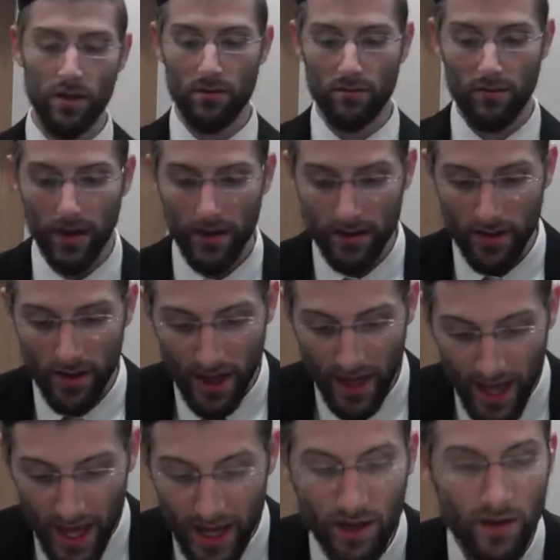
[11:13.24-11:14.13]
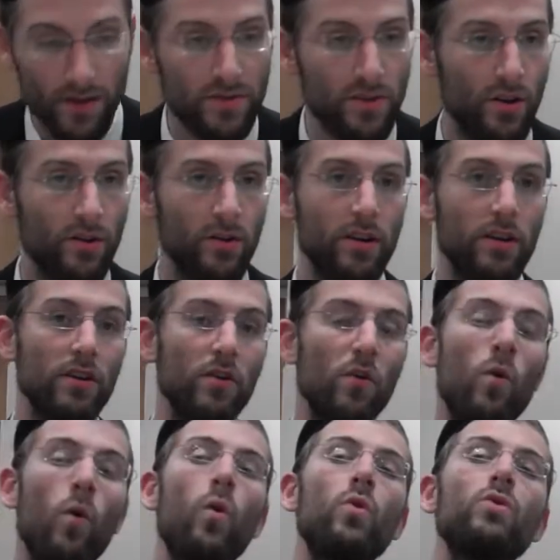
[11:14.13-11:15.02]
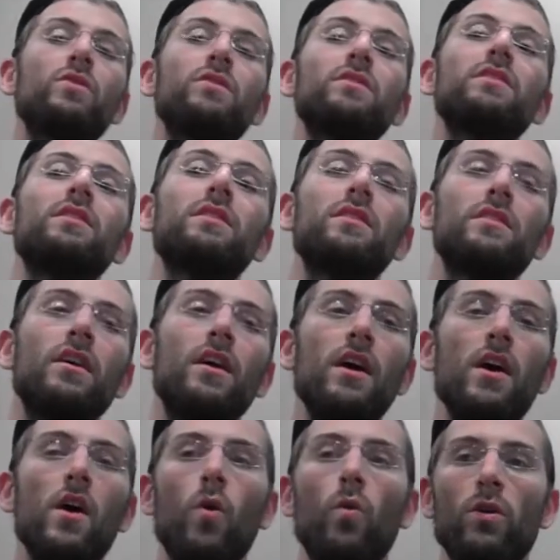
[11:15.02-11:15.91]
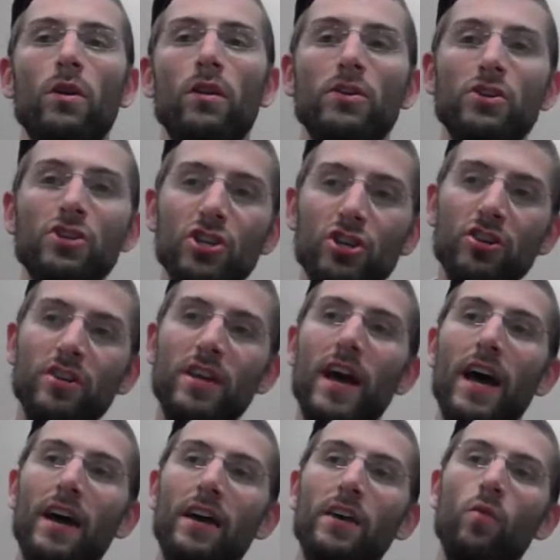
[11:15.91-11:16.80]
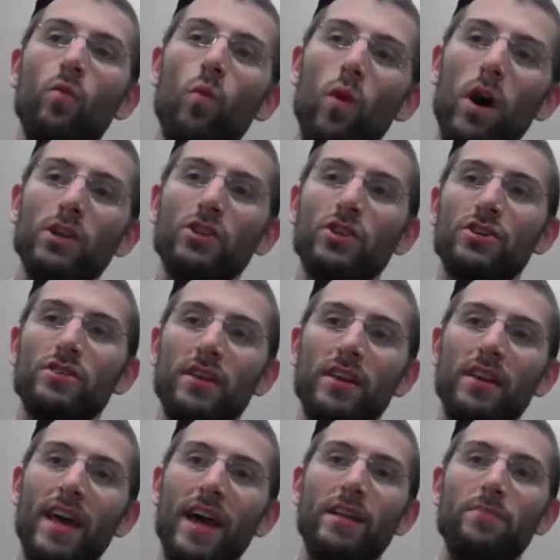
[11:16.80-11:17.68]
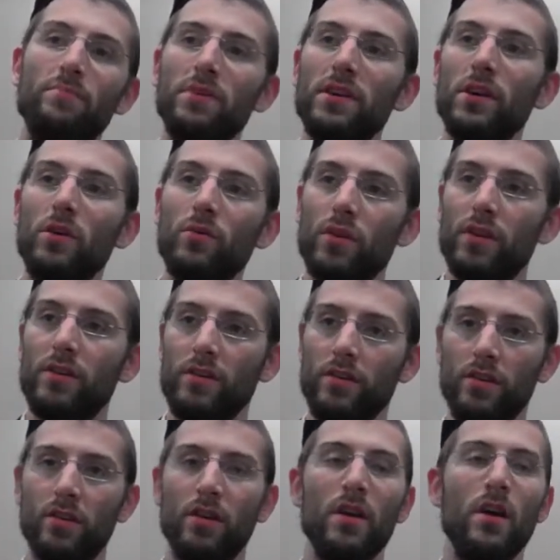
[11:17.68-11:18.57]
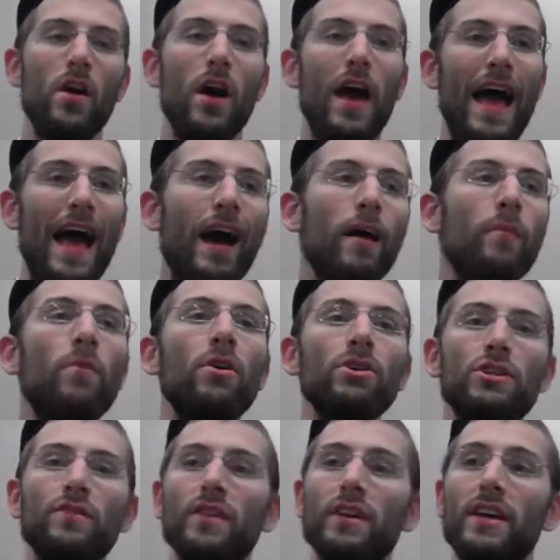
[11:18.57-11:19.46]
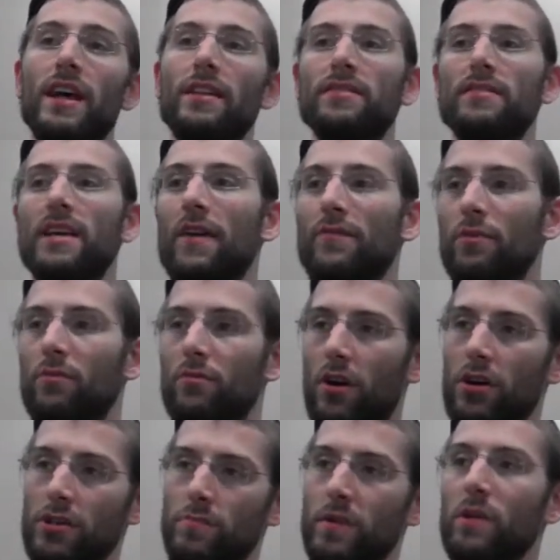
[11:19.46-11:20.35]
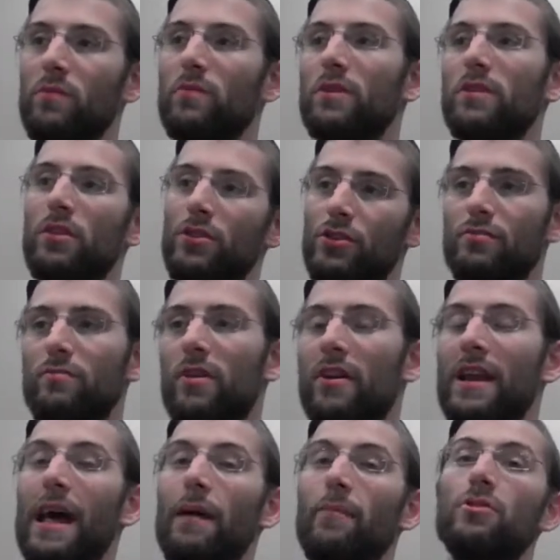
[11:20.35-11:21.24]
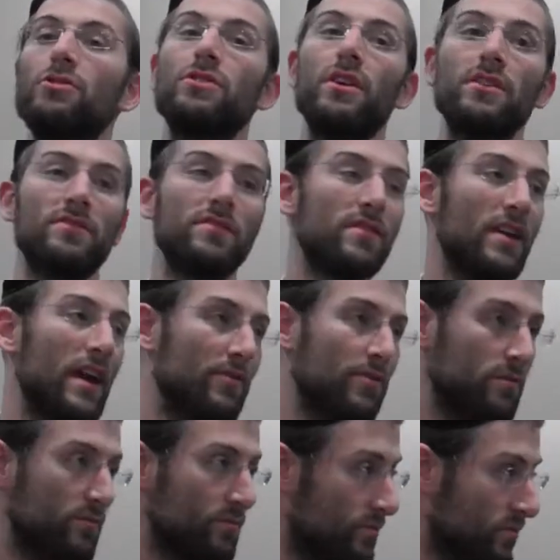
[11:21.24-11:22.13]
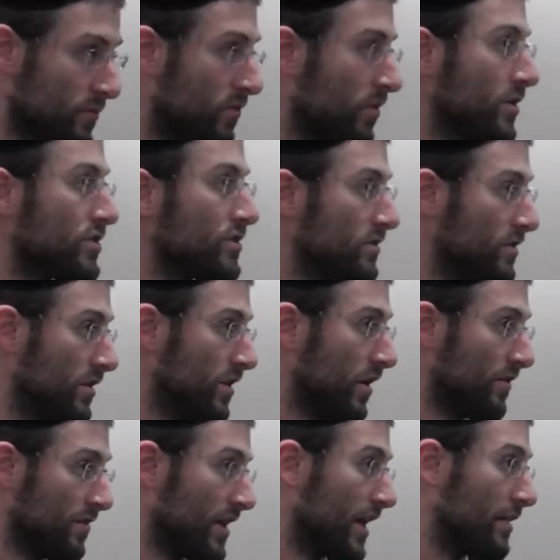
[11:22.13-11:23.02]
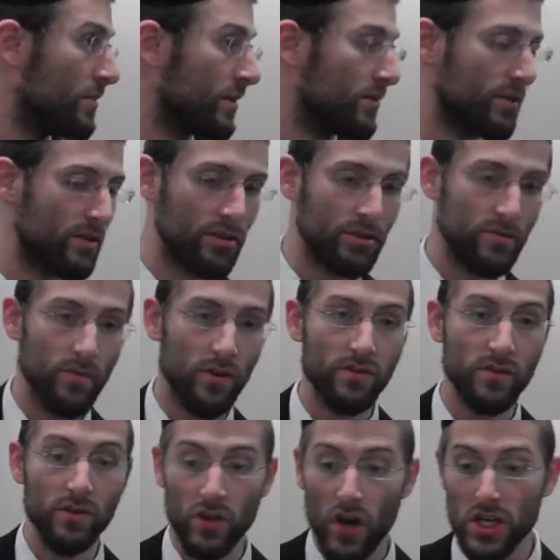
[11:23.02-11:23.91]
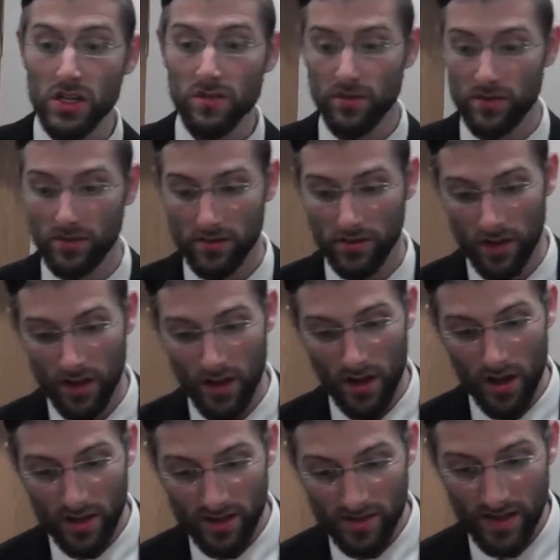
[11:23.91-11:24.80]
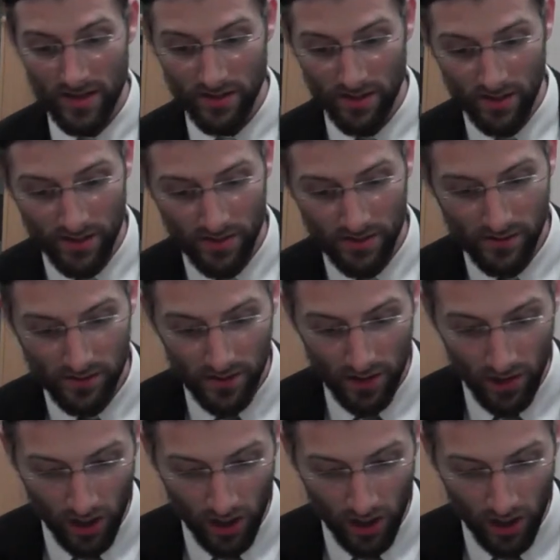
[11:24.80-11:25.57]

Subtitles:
Right? Ein tzarich. All you need when a shliach watches a get being written, how much of the get does he have to watch being written lishma, and how much doesn't he have to watch of the get being written lishma? So Tosfos says on this